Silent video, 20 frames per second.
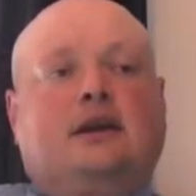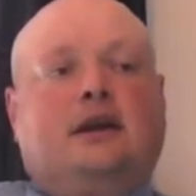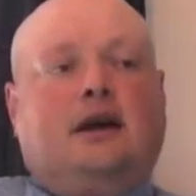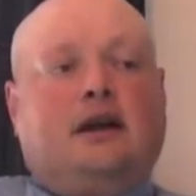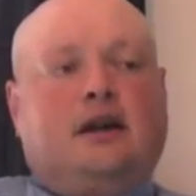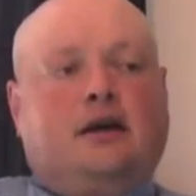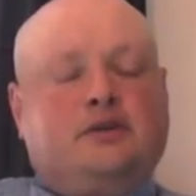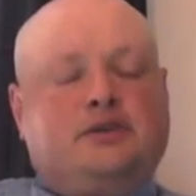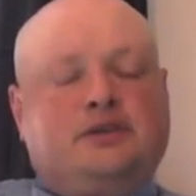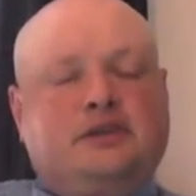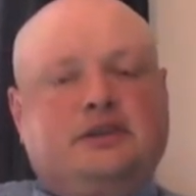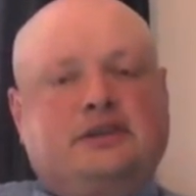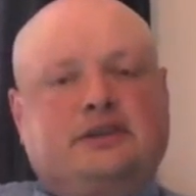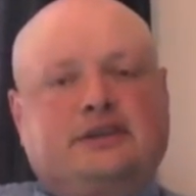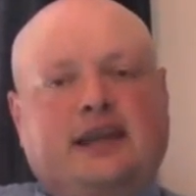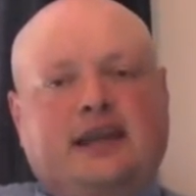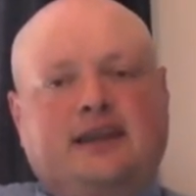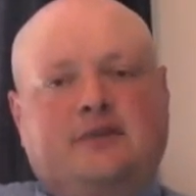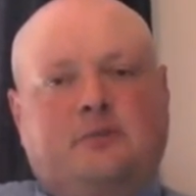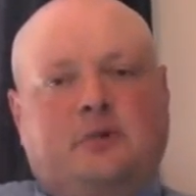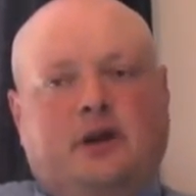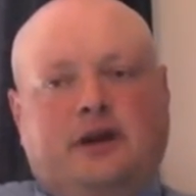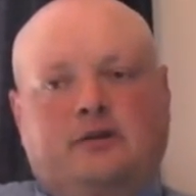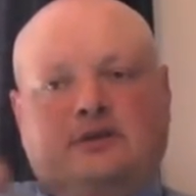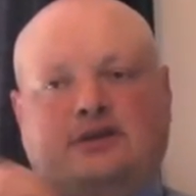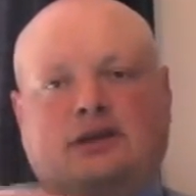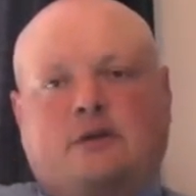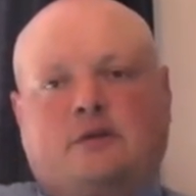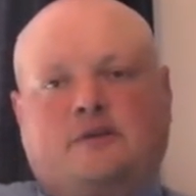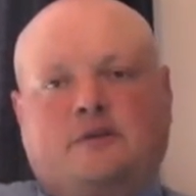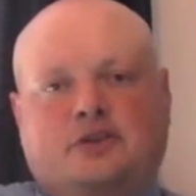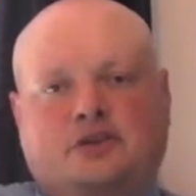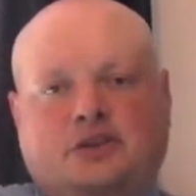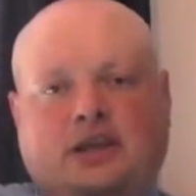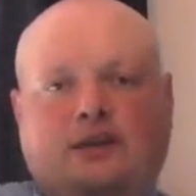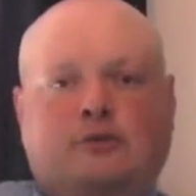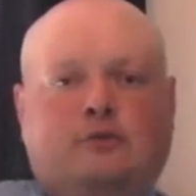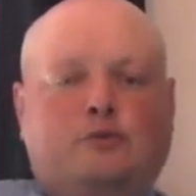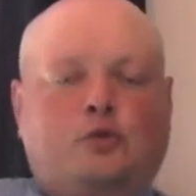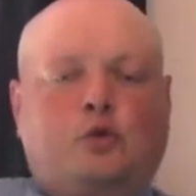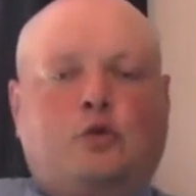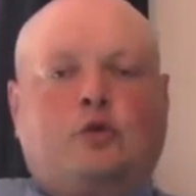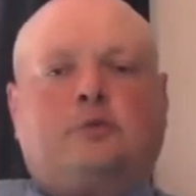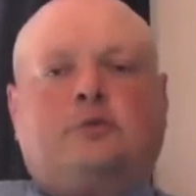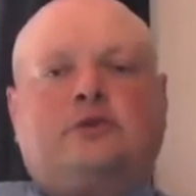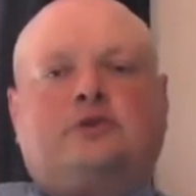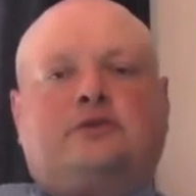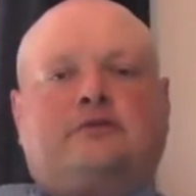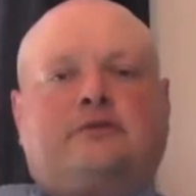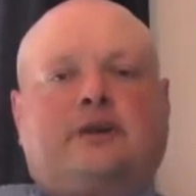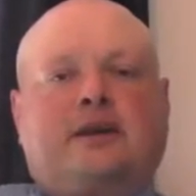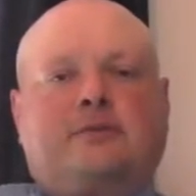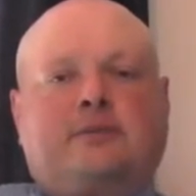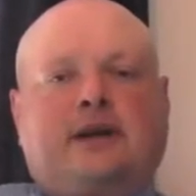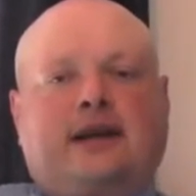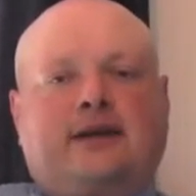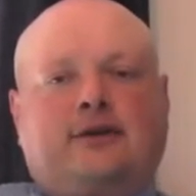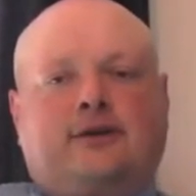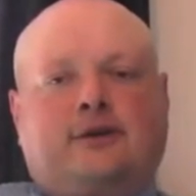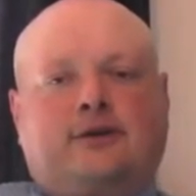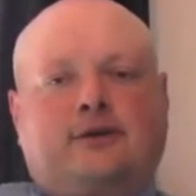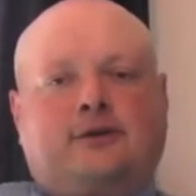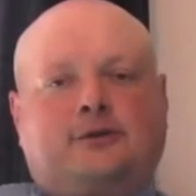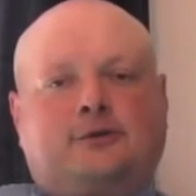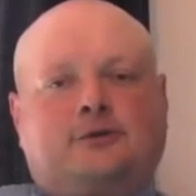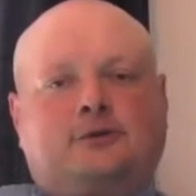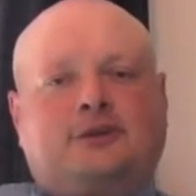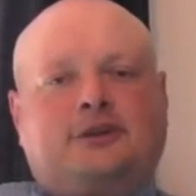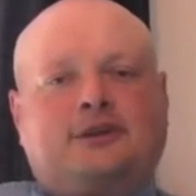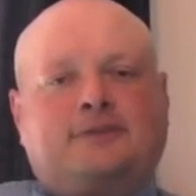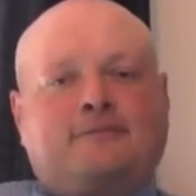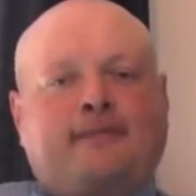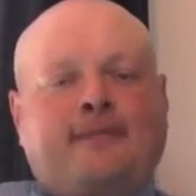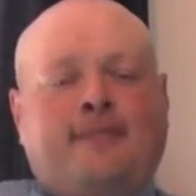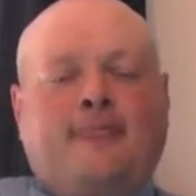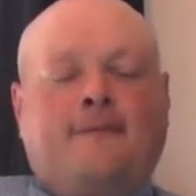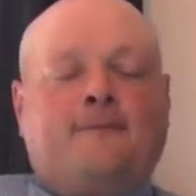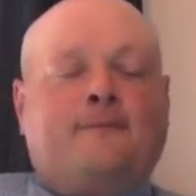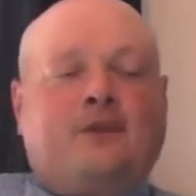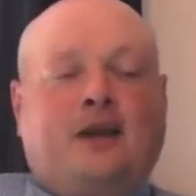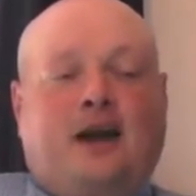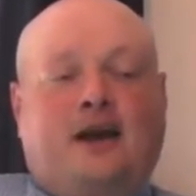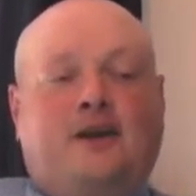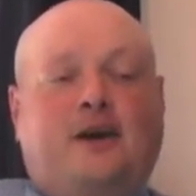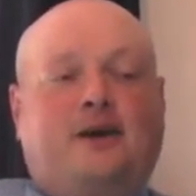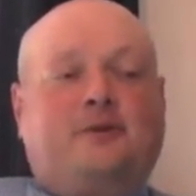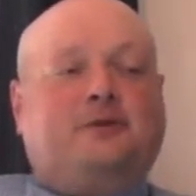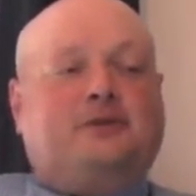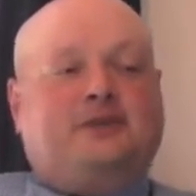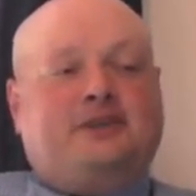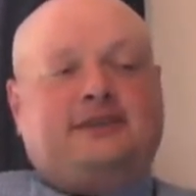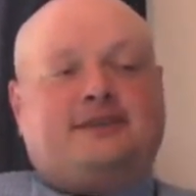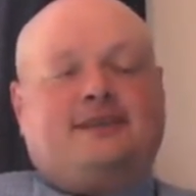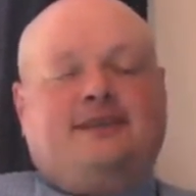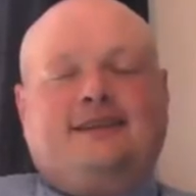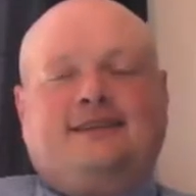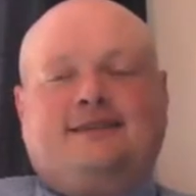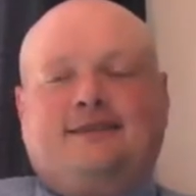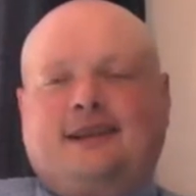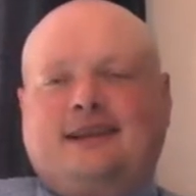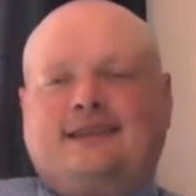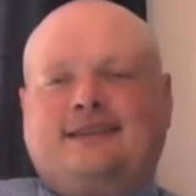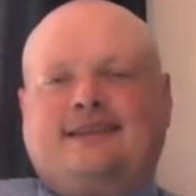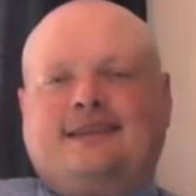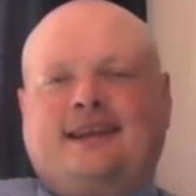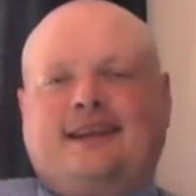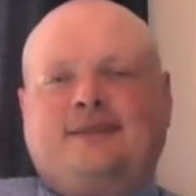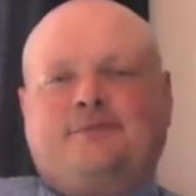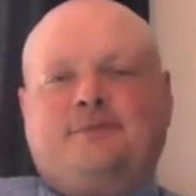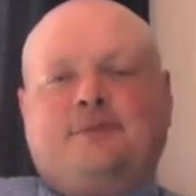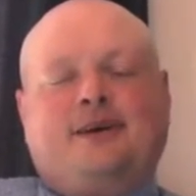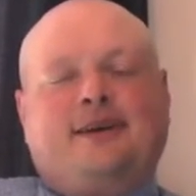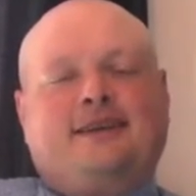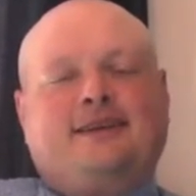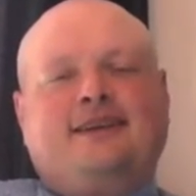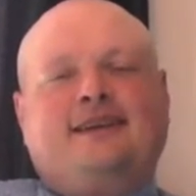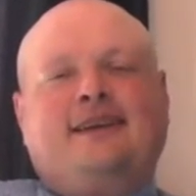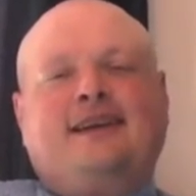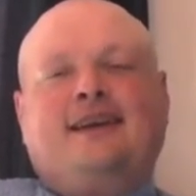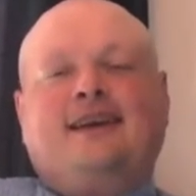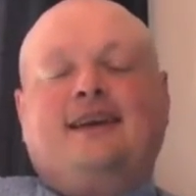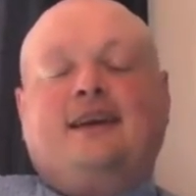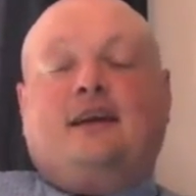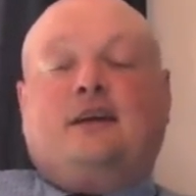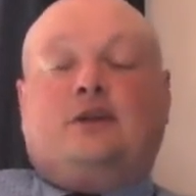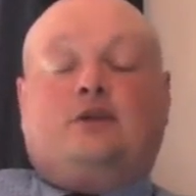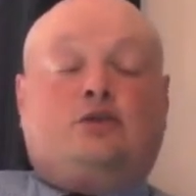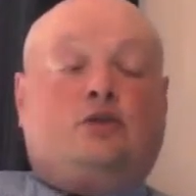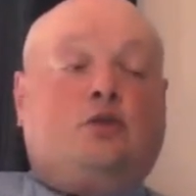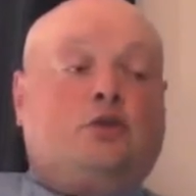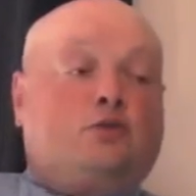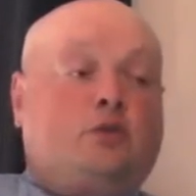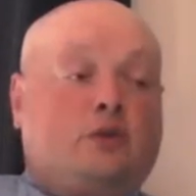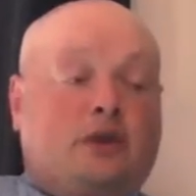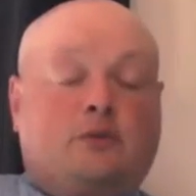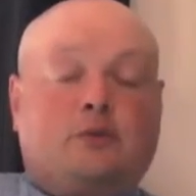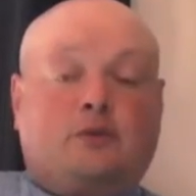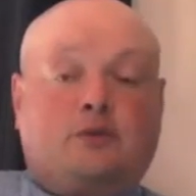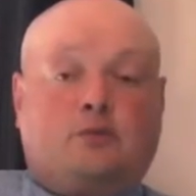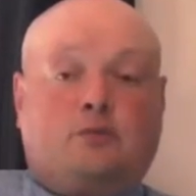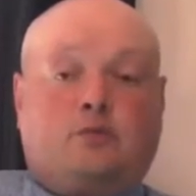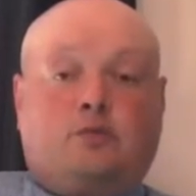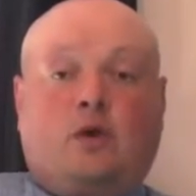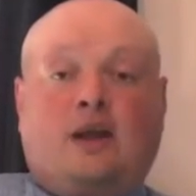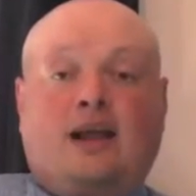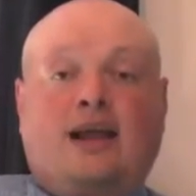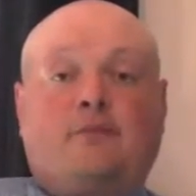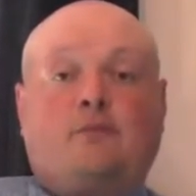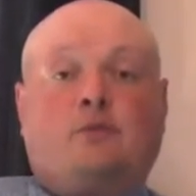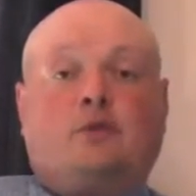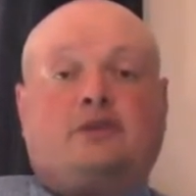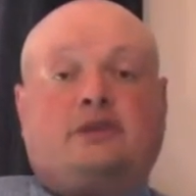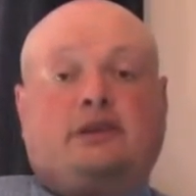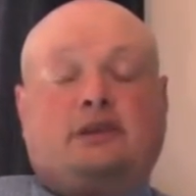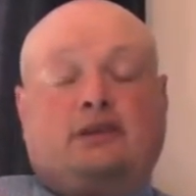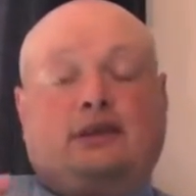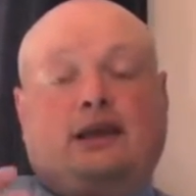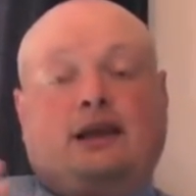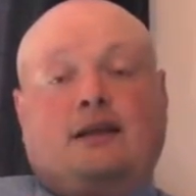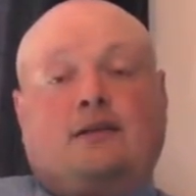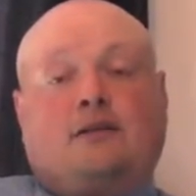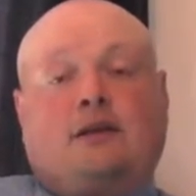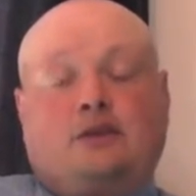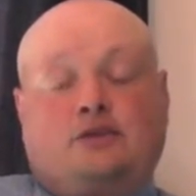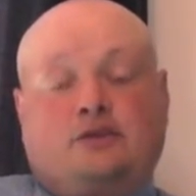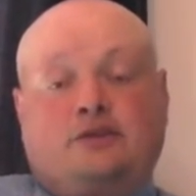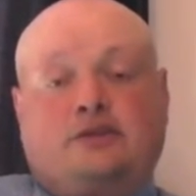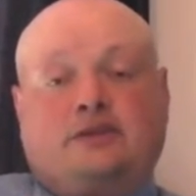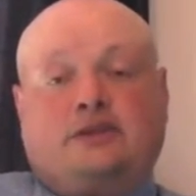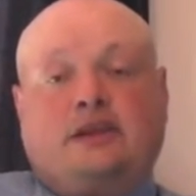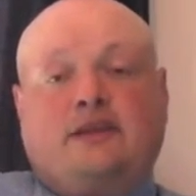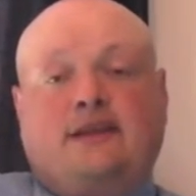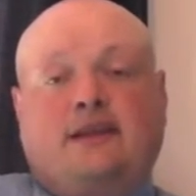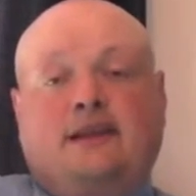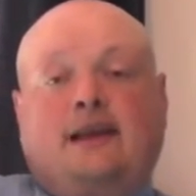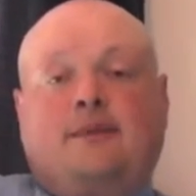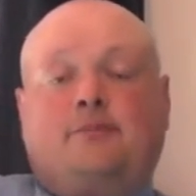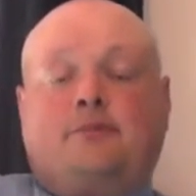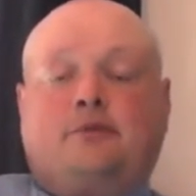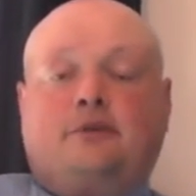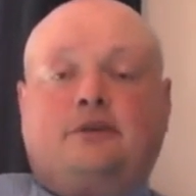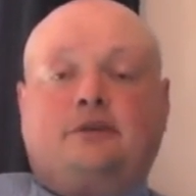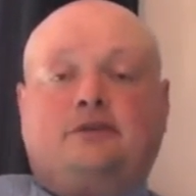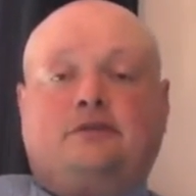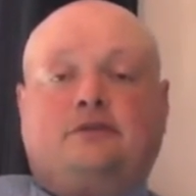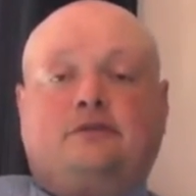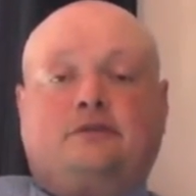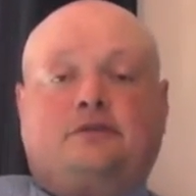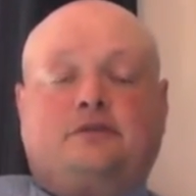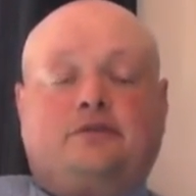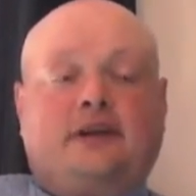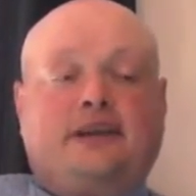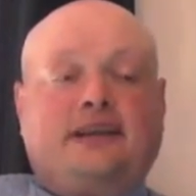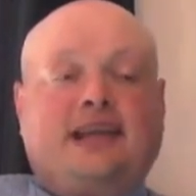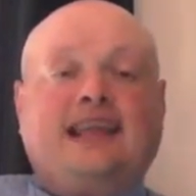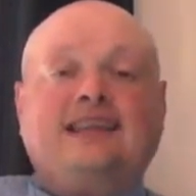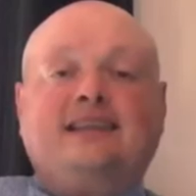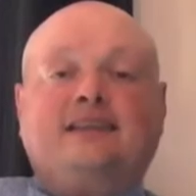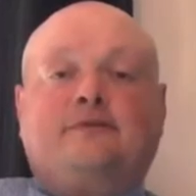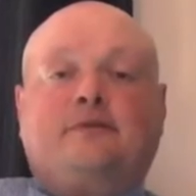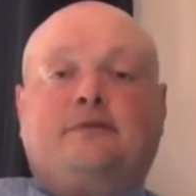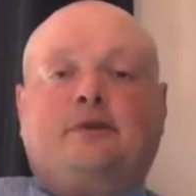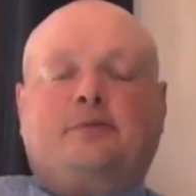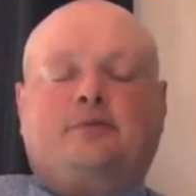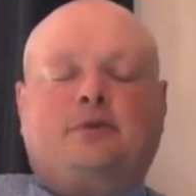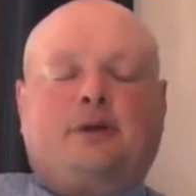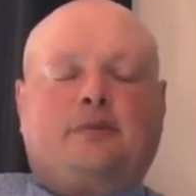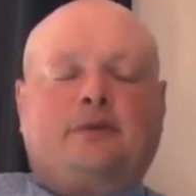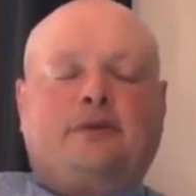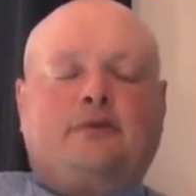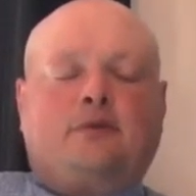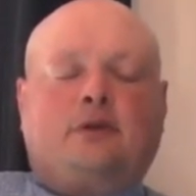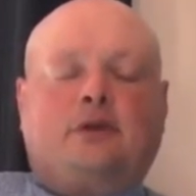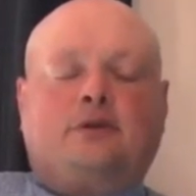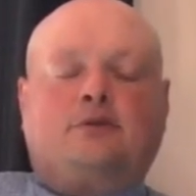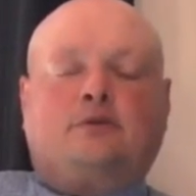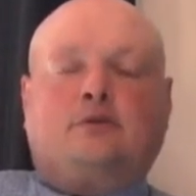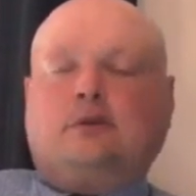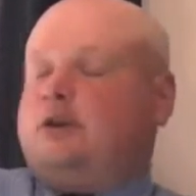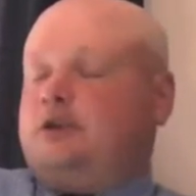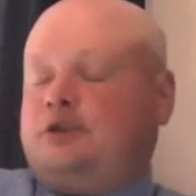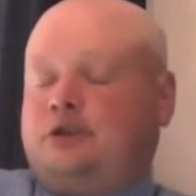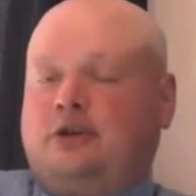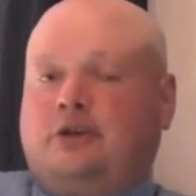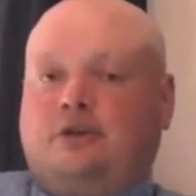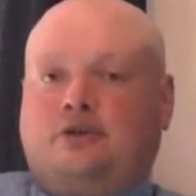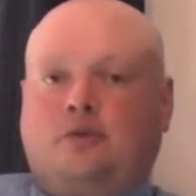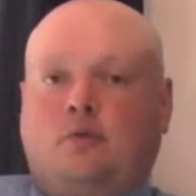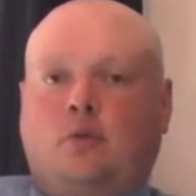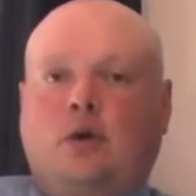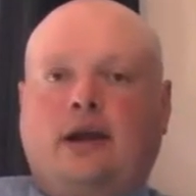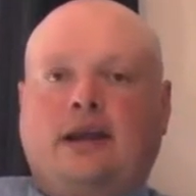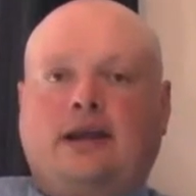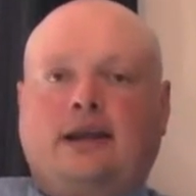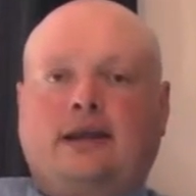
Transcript: And I was in the state of mind, I was out of the channel normal, as Graham Hancock calls it. And I was into that state of mind. And of course, what happened was that I should have said that apparition on the train ended very abruptly when I sort of like jerked awake.